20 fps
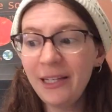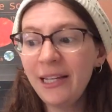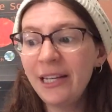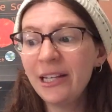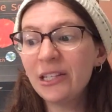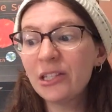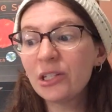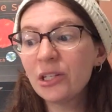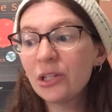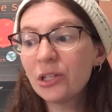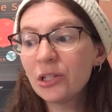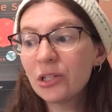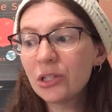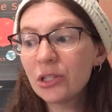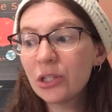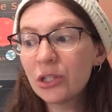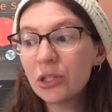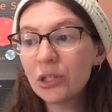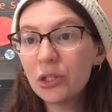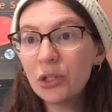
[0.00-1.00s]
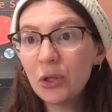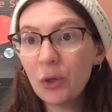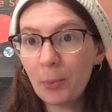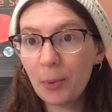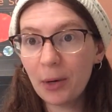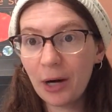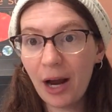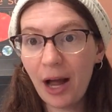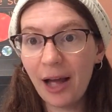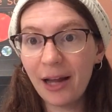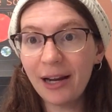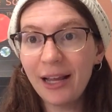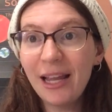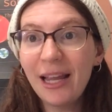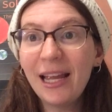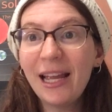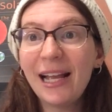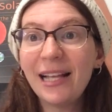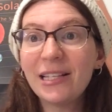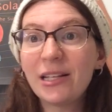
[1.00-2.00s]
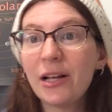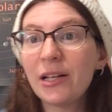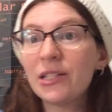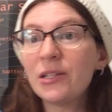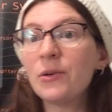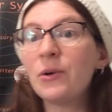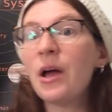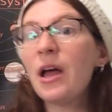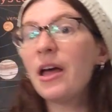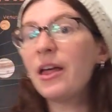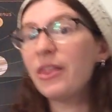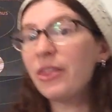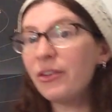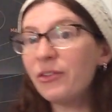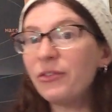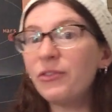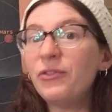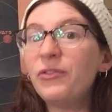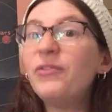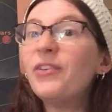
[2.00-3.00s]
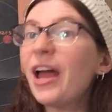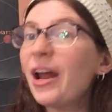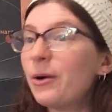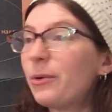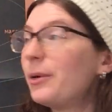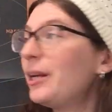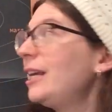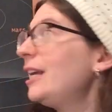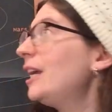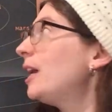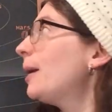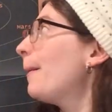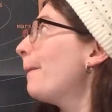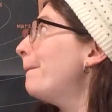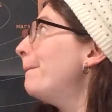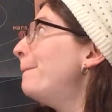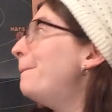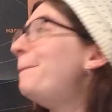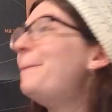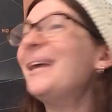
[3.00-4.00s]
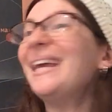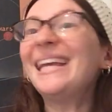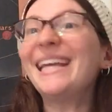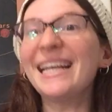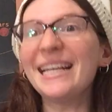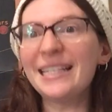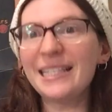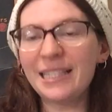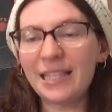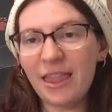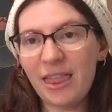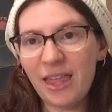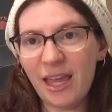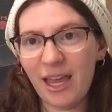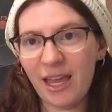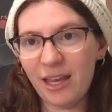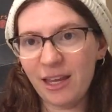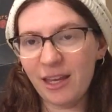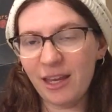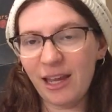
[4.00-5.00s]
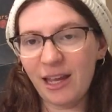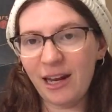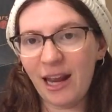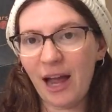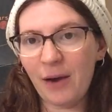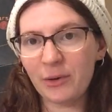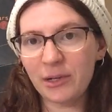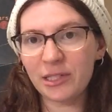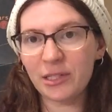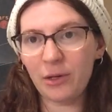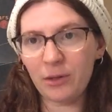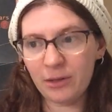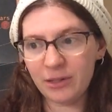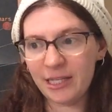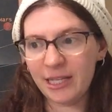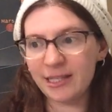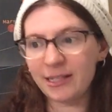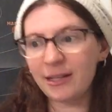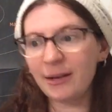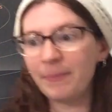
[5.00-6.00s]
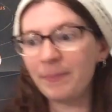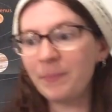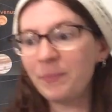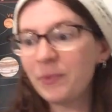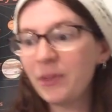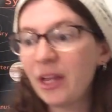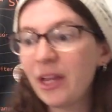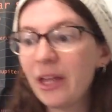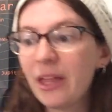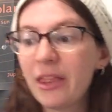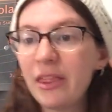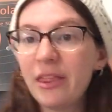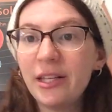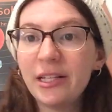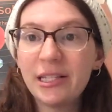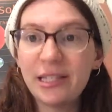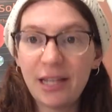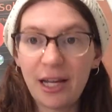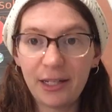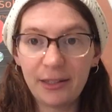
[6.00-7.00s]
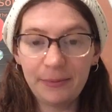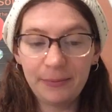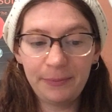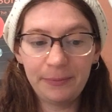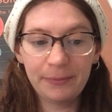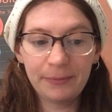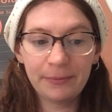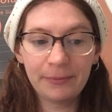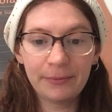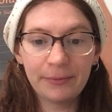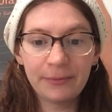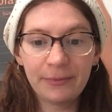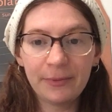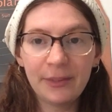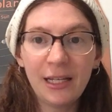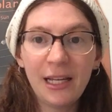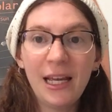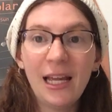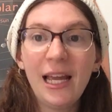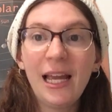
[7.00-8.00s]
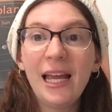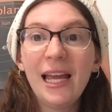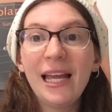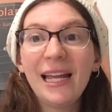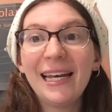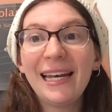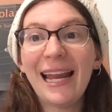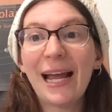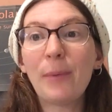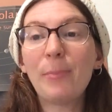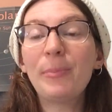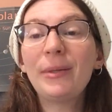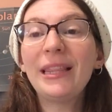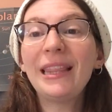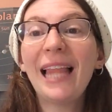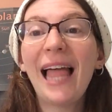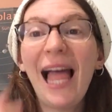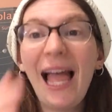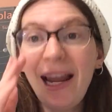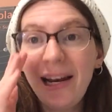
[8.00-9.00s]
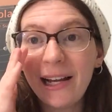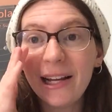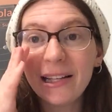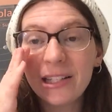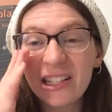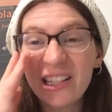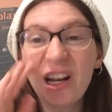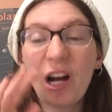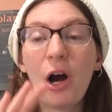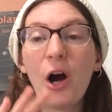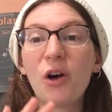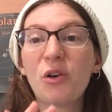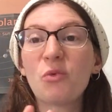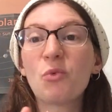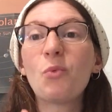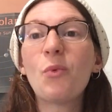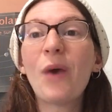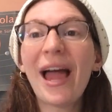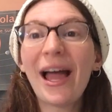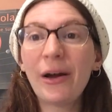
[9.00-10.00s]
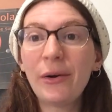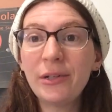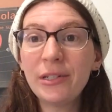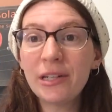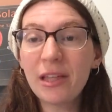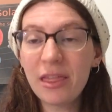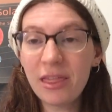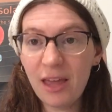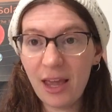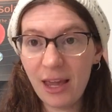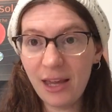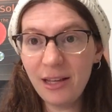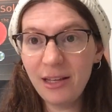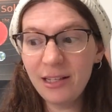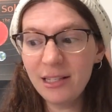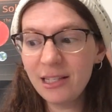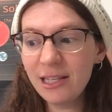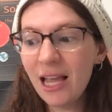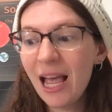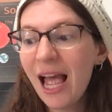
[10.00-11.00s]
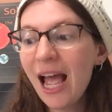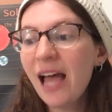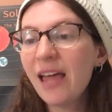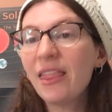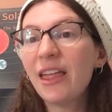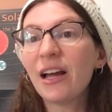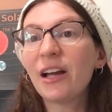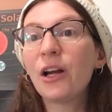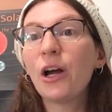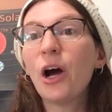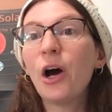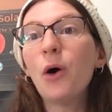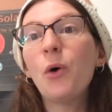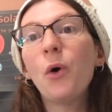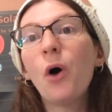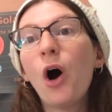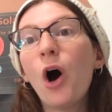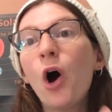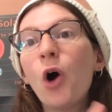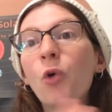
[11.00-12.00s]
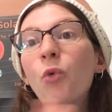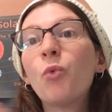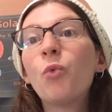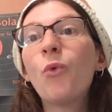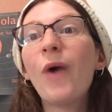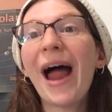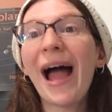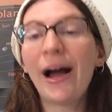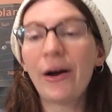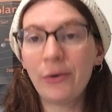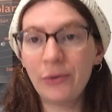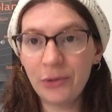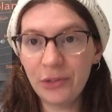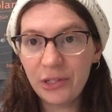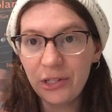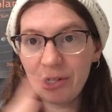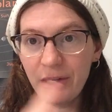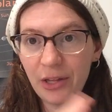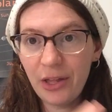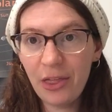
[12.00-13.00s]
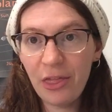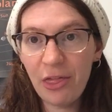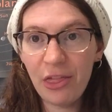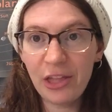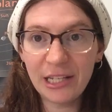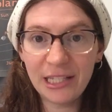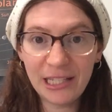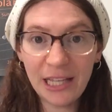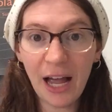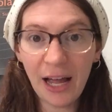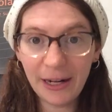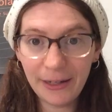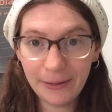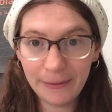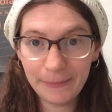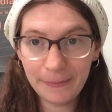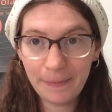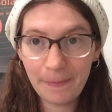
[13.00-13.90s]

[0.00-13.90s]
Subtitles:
It's super hot. It's also the very biggest thing in our solar system, the sun. Now, planets are round things that go around the sun.